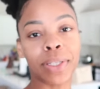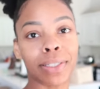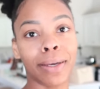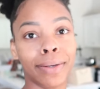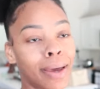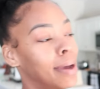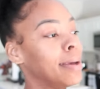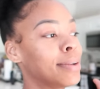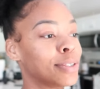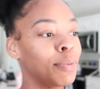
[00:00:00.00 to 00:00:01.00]
Sunday.
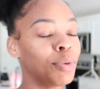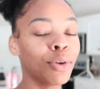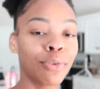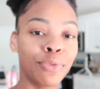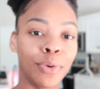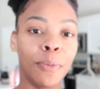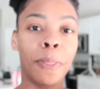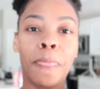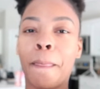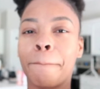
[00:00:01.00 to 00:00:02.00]
It is a beautiful
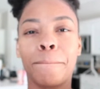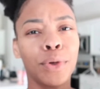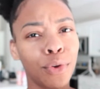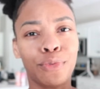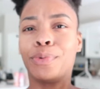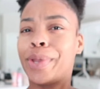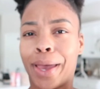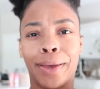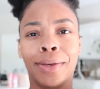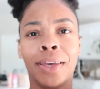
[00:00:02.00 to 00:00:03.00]
day. Beautiful
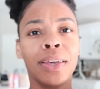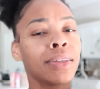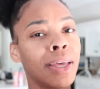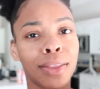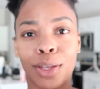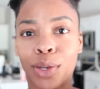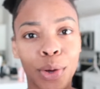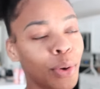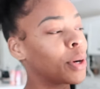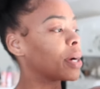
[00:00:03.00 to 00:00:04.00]
day that the
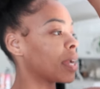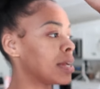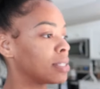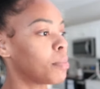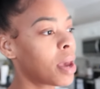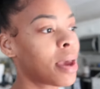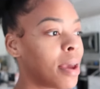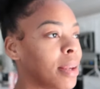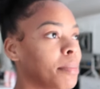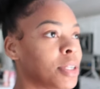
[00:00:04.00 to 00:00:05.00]
Lord has
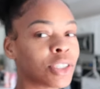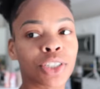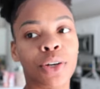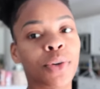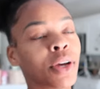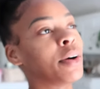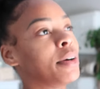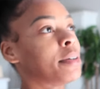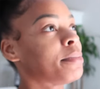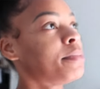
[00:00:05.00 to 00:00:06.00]
made. Let me just show
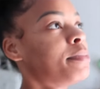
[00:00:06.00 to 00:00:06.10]
y'all